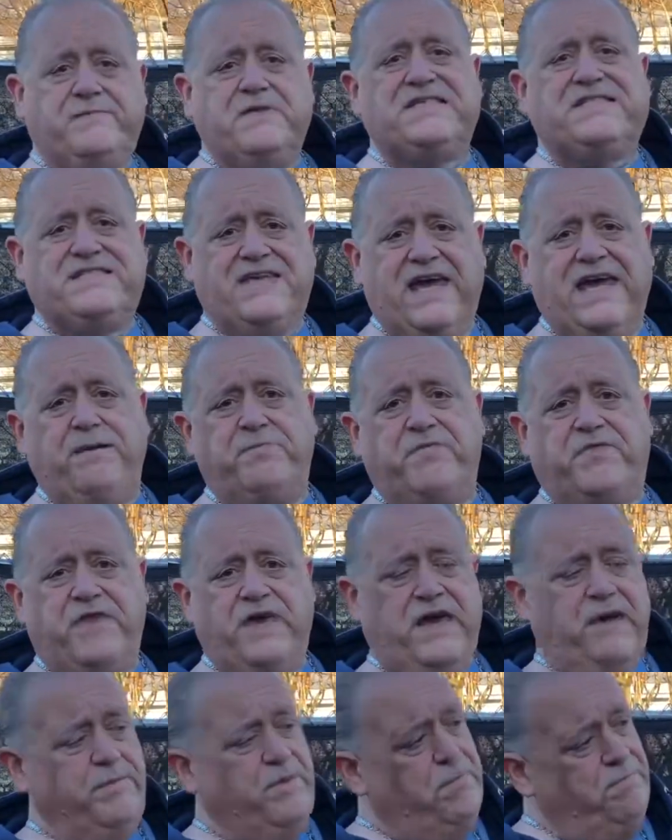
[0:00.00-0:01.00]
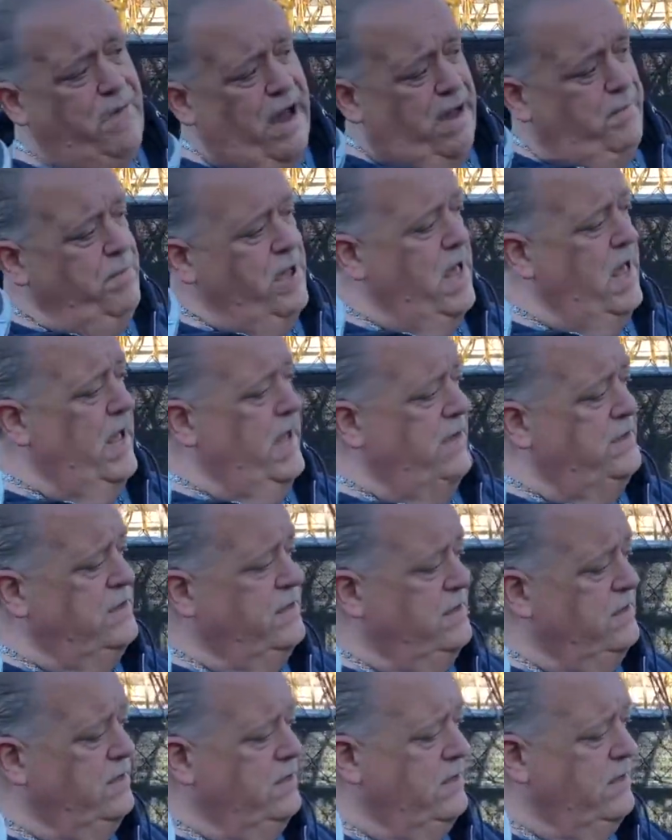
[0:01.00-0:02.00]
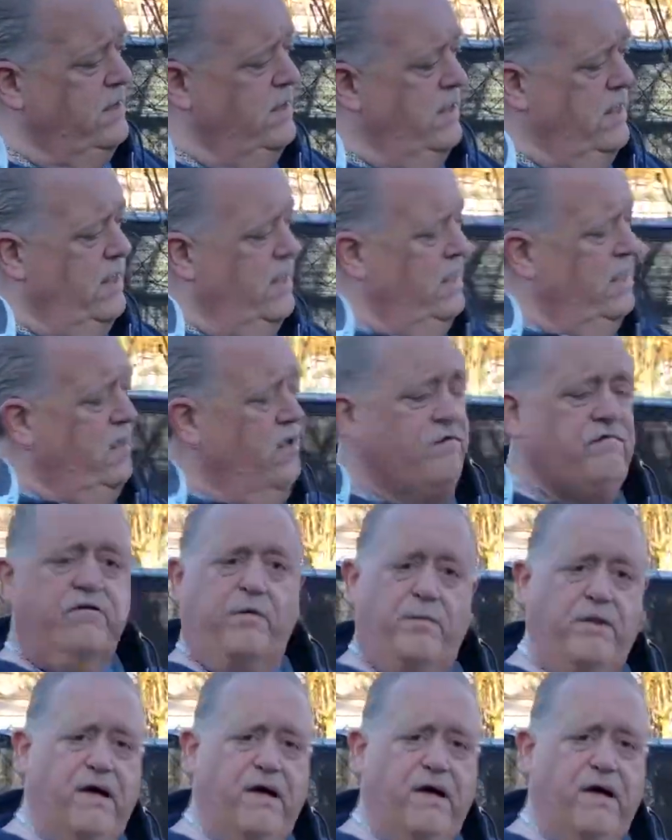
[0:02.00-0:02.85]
the same theme. In my mind, from